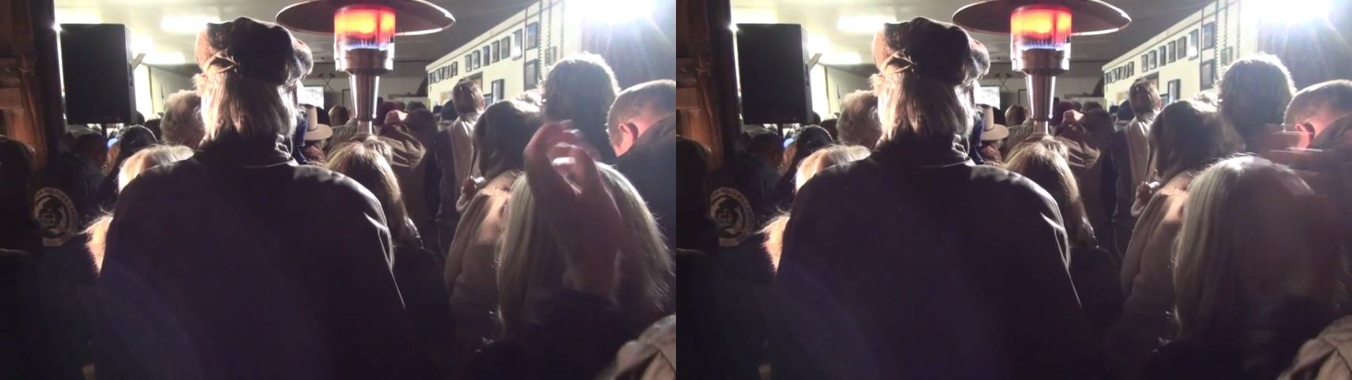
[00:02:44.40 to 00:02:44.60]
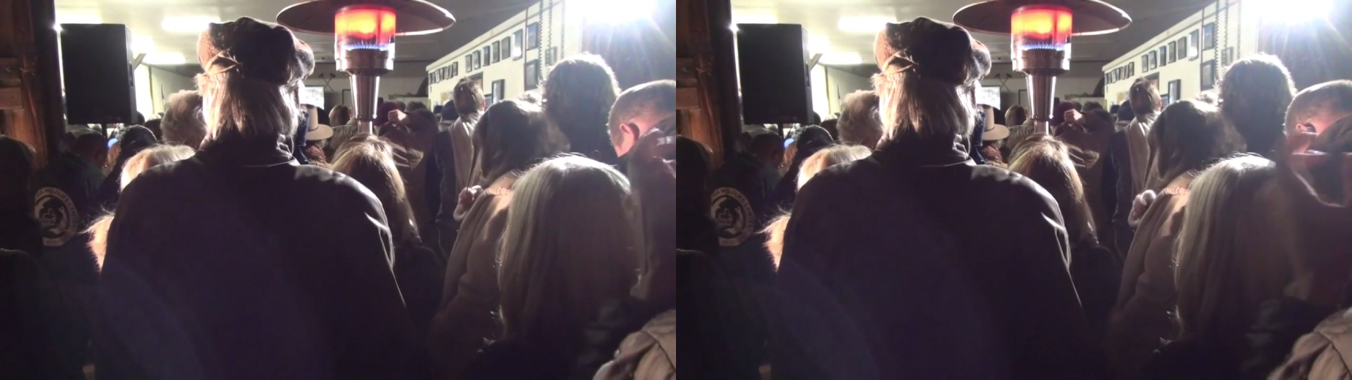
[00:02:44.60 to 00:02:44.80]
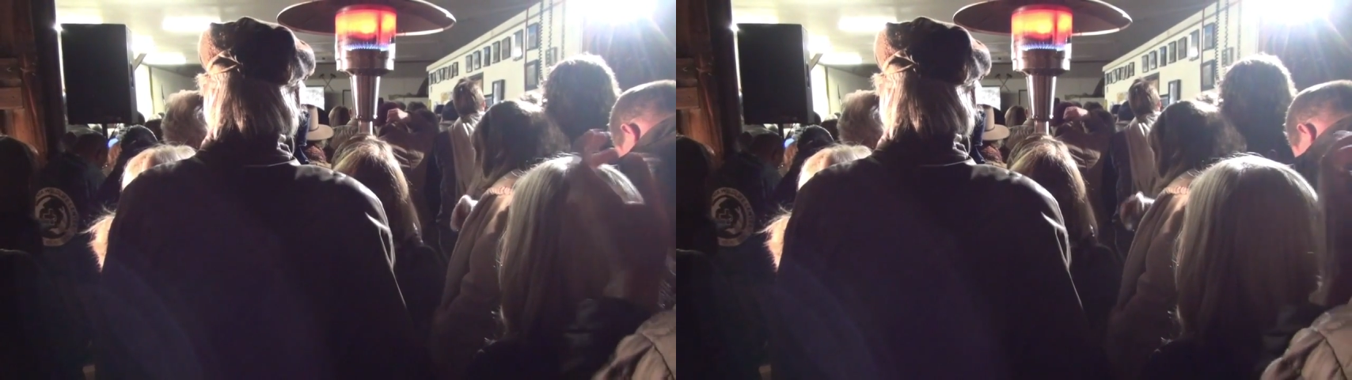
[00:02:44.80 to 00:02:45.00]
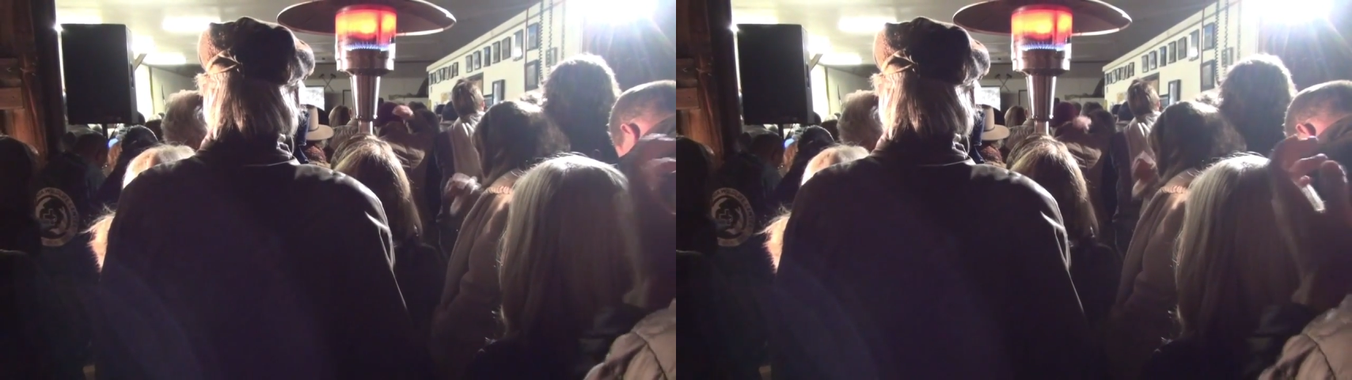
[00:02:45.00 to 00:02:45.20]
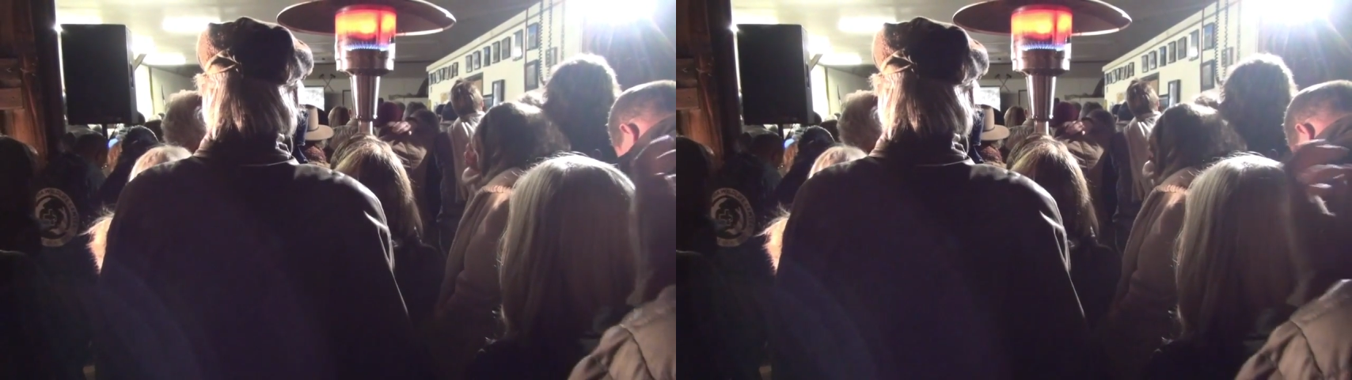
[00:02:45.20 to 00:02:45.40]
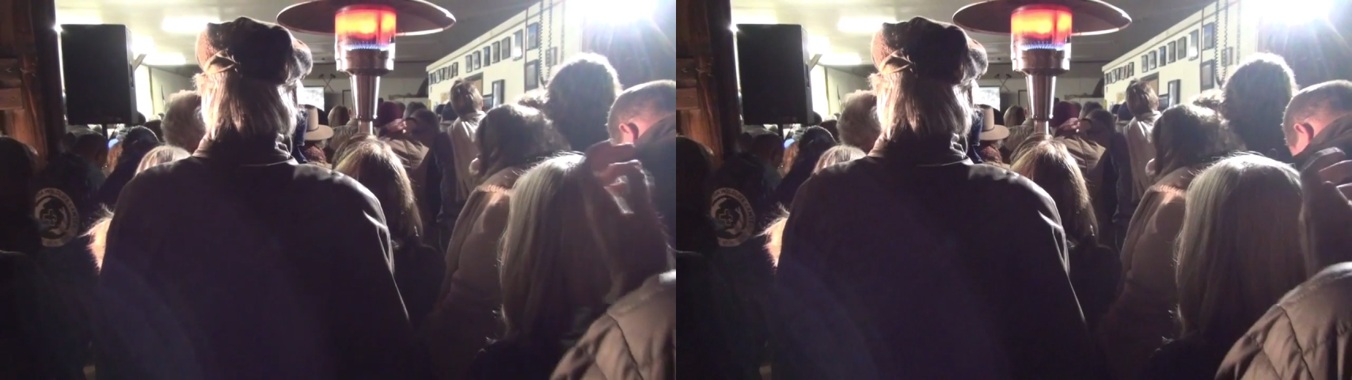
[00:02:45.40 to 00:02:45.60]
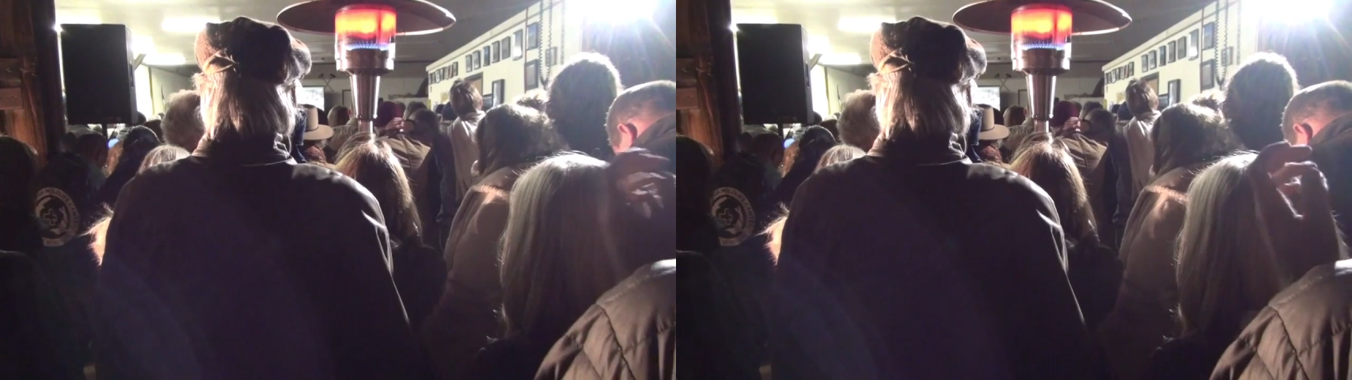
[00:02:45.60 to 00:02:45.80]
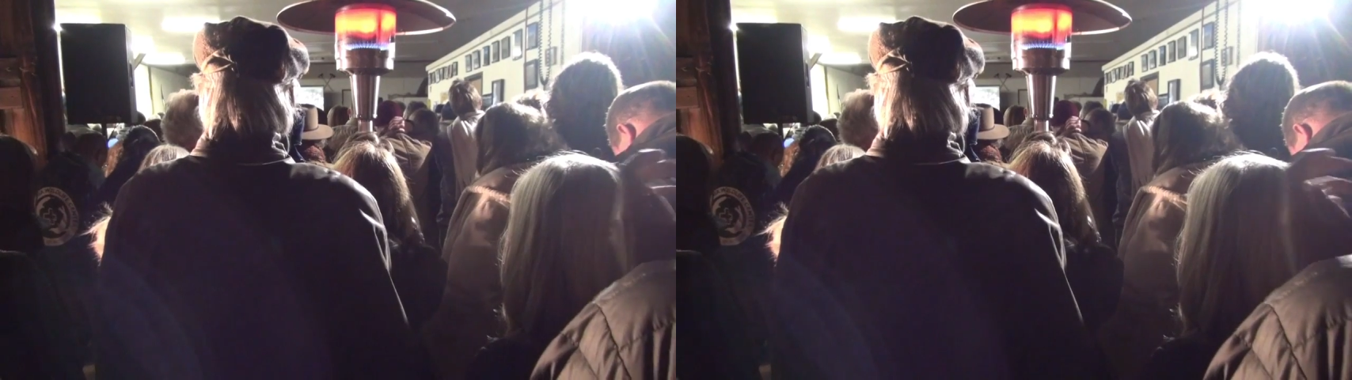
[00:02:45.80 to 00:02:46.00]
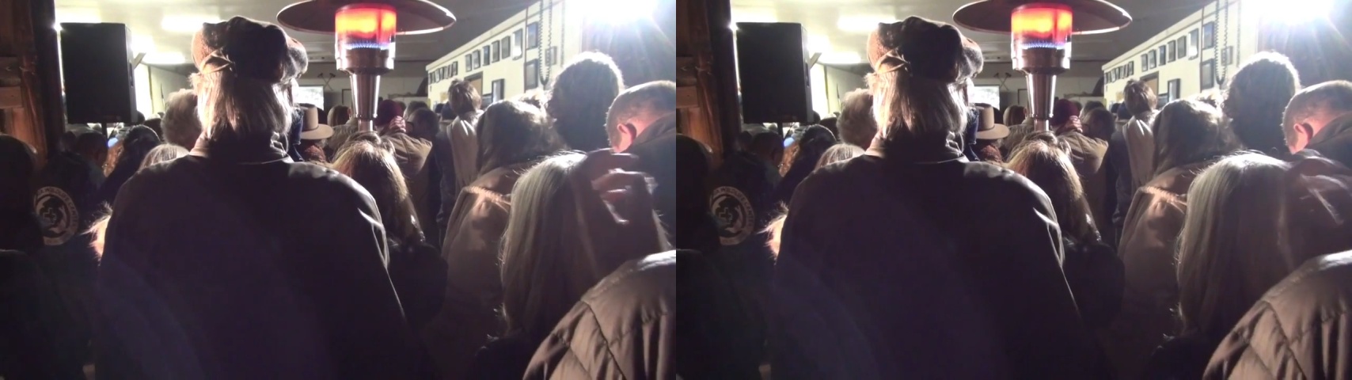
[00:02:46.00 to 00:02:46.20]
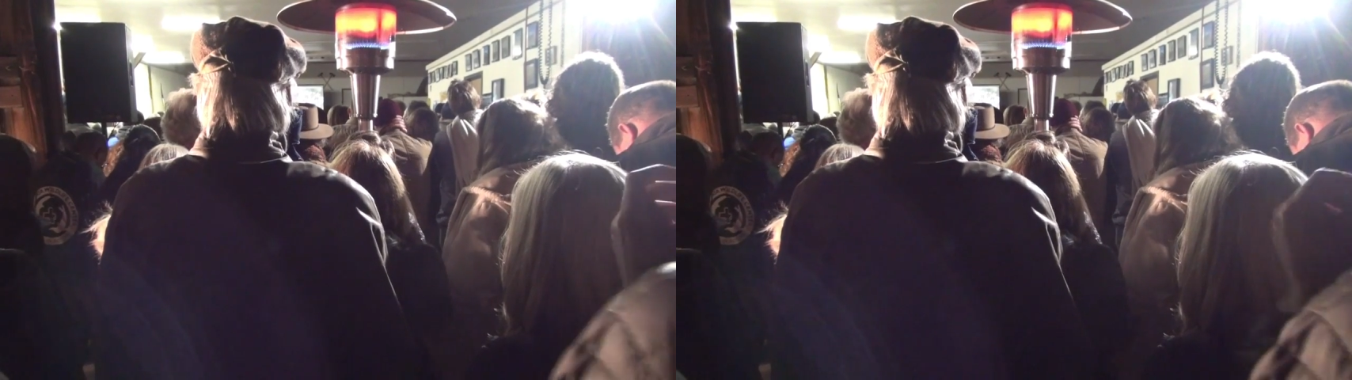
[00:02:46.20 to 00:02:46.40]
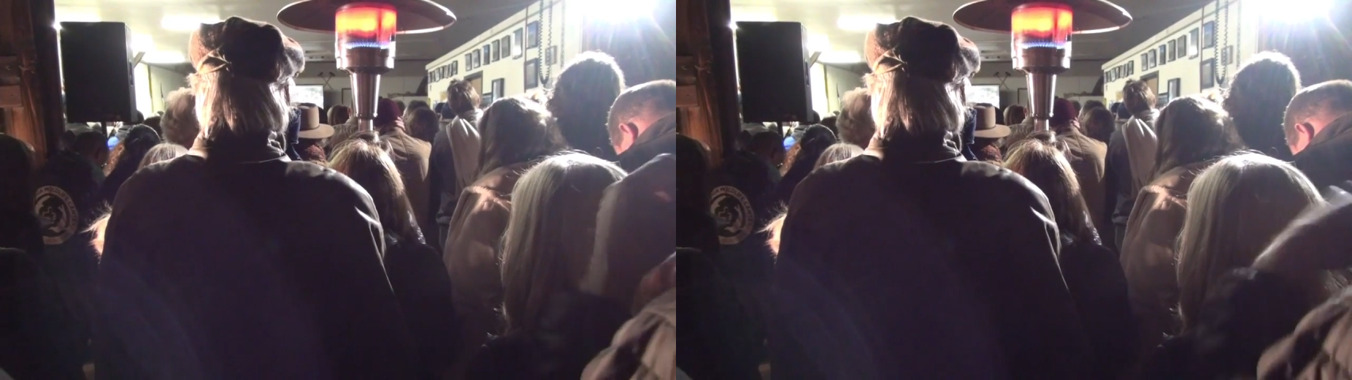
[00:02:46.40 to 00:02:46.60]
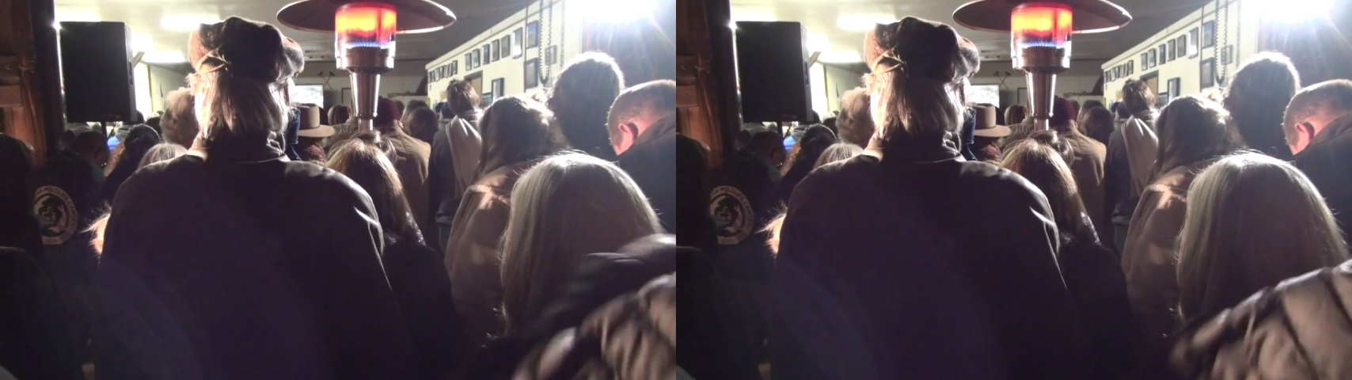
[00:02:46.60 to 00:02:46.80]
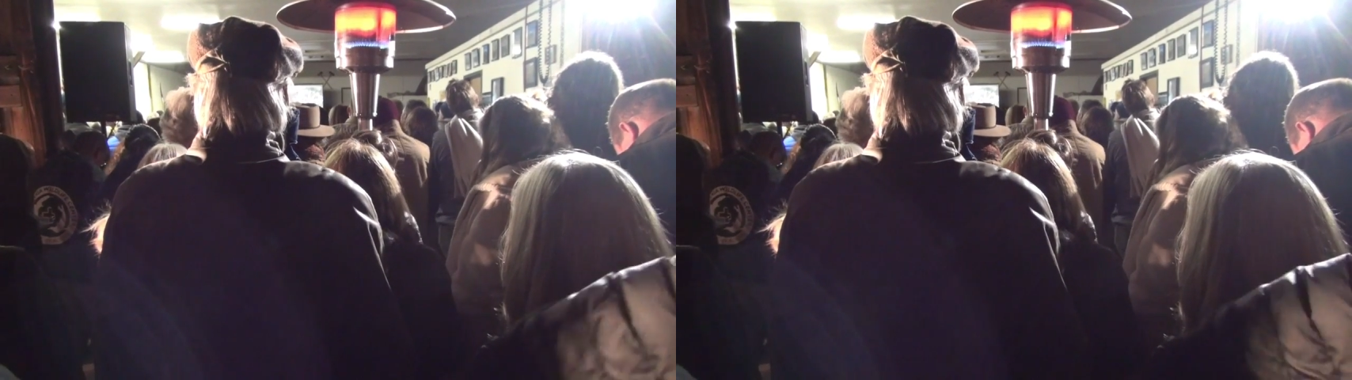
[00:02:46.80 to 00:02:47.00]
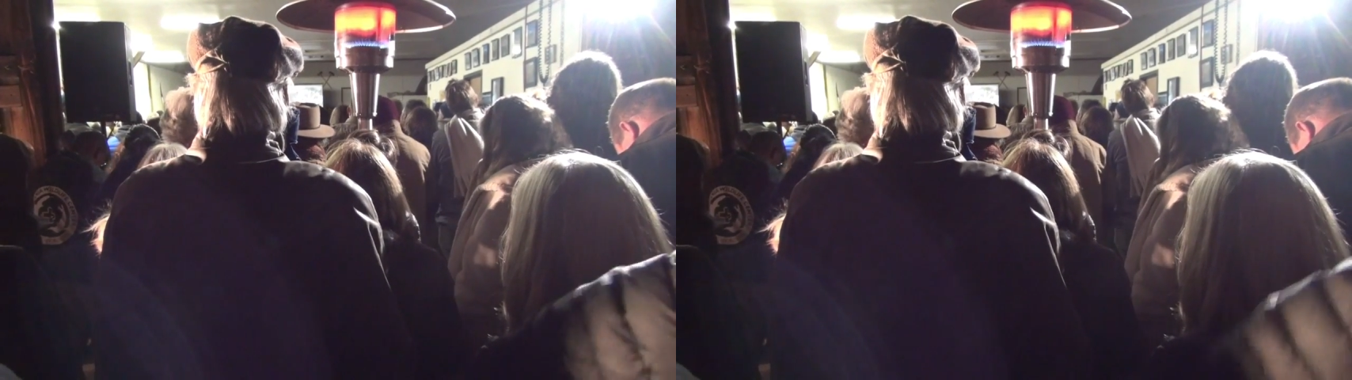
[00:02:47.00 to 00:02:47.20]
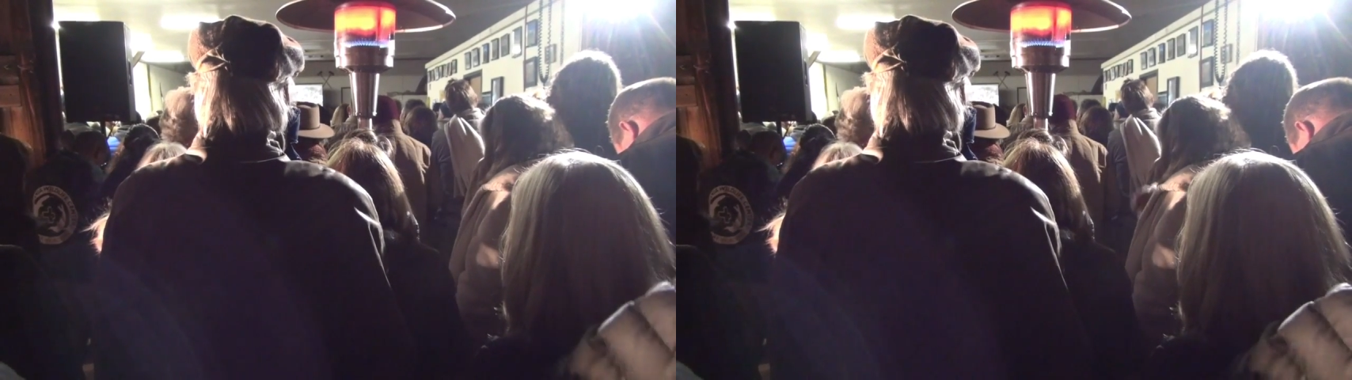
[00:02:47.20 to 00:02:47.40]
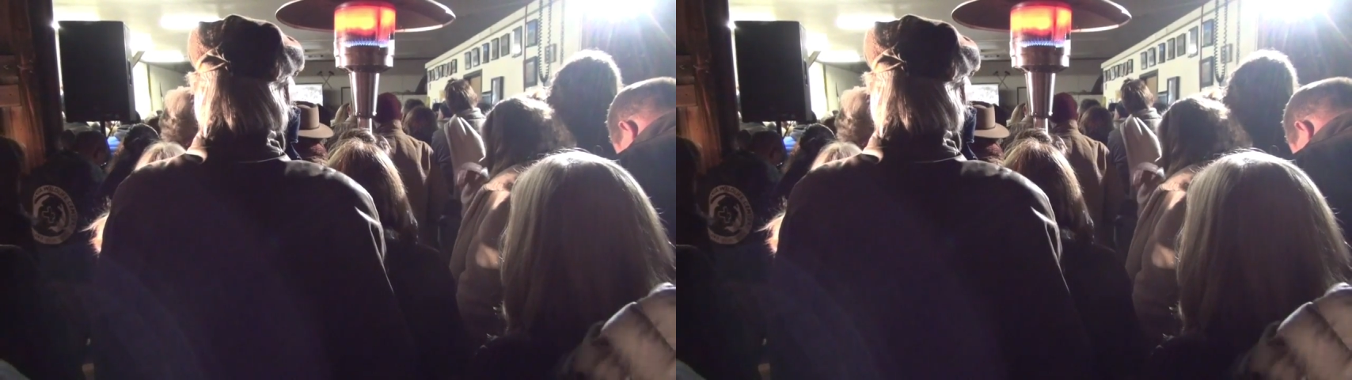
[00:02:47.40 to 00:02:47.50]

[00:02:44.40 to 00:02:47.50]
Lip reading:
Nobody's mouth can be seen.